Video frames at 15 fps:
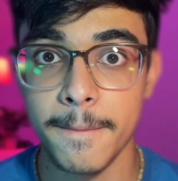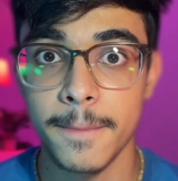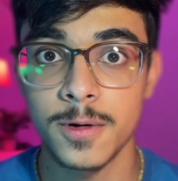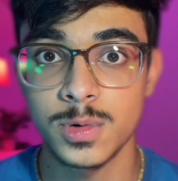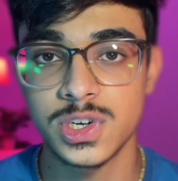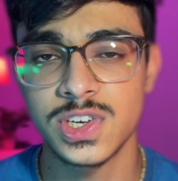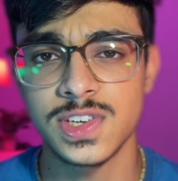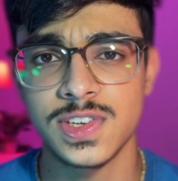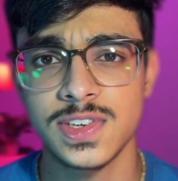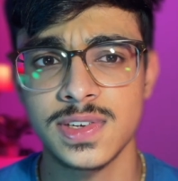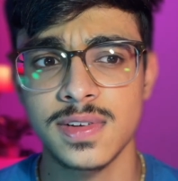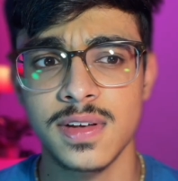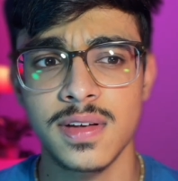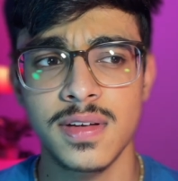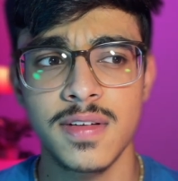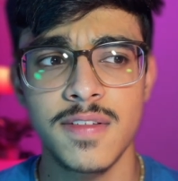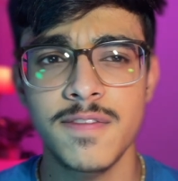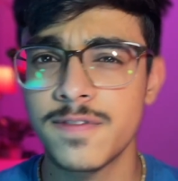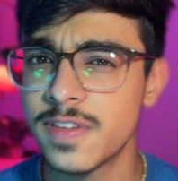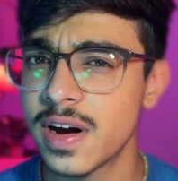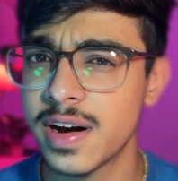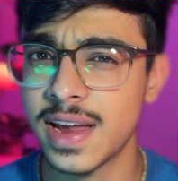which is
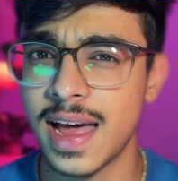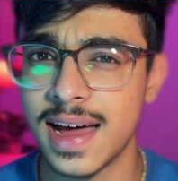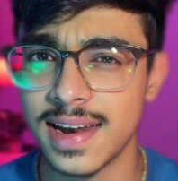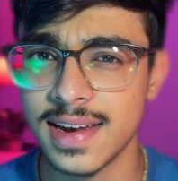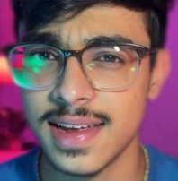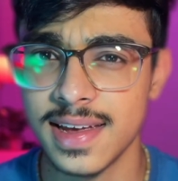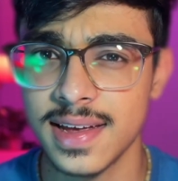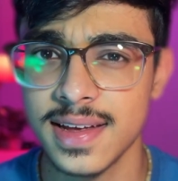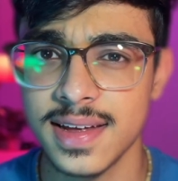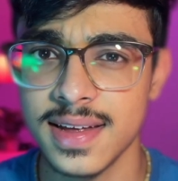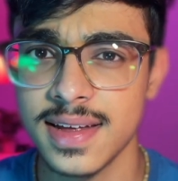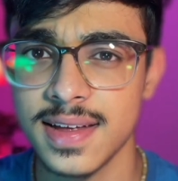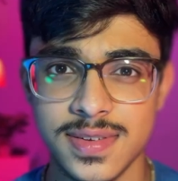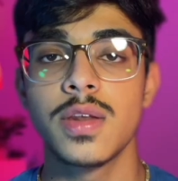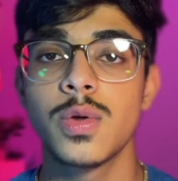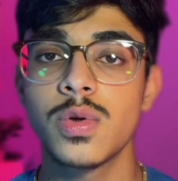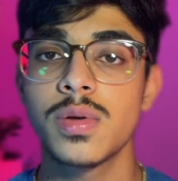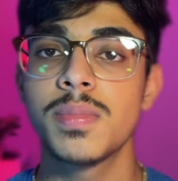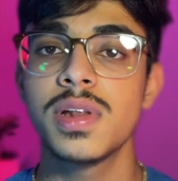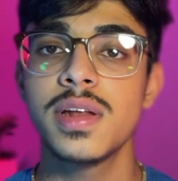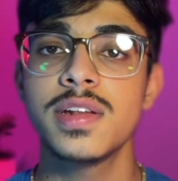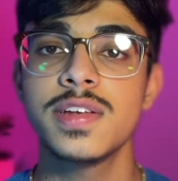very handy.
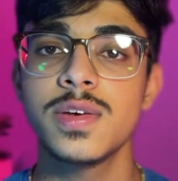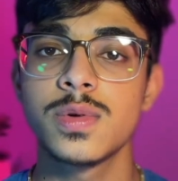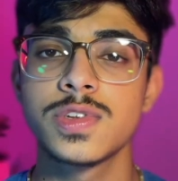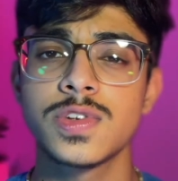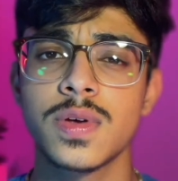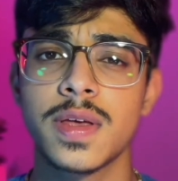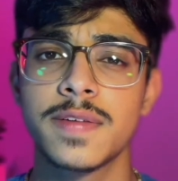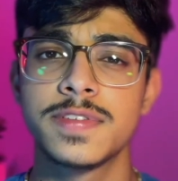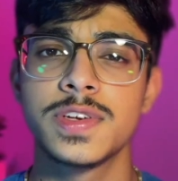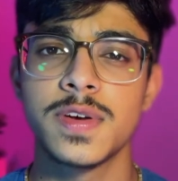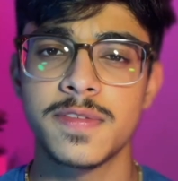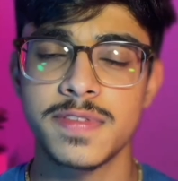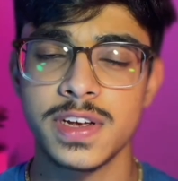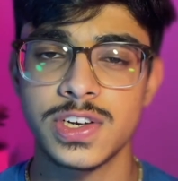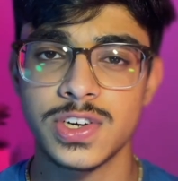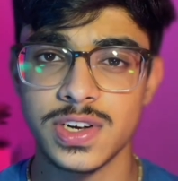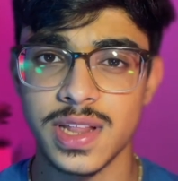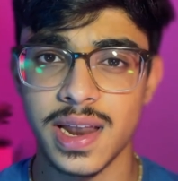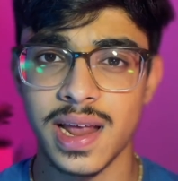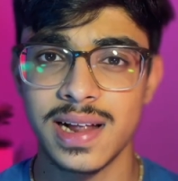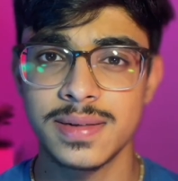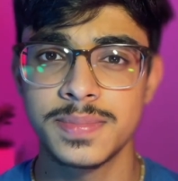Notability also gives you a feature that
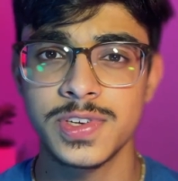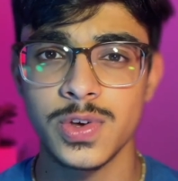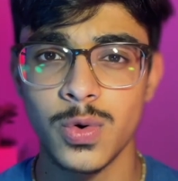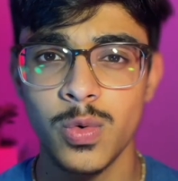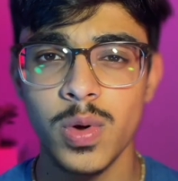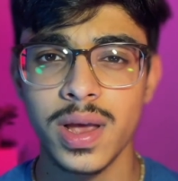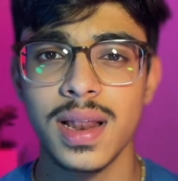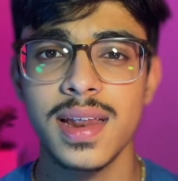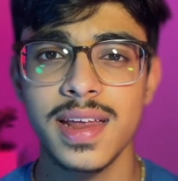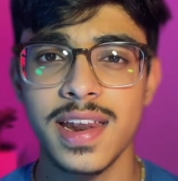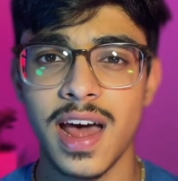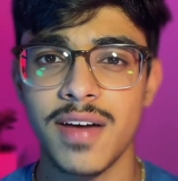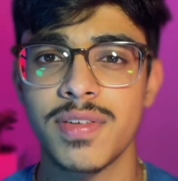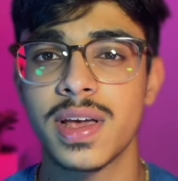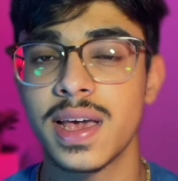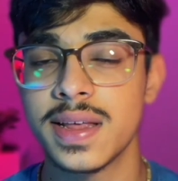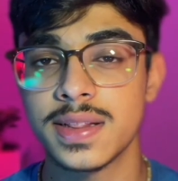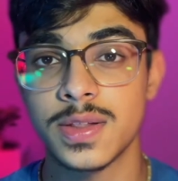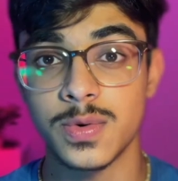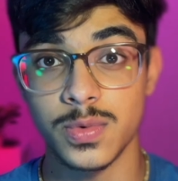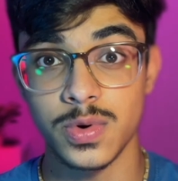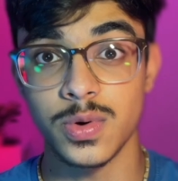helps you quickly navigate
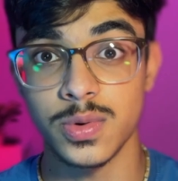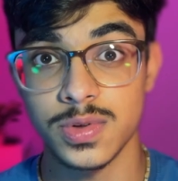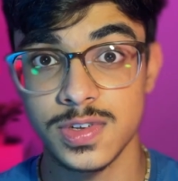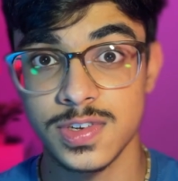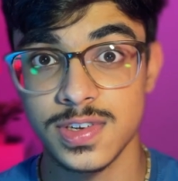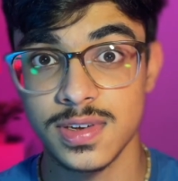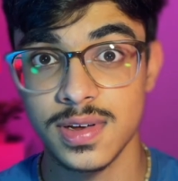through notes.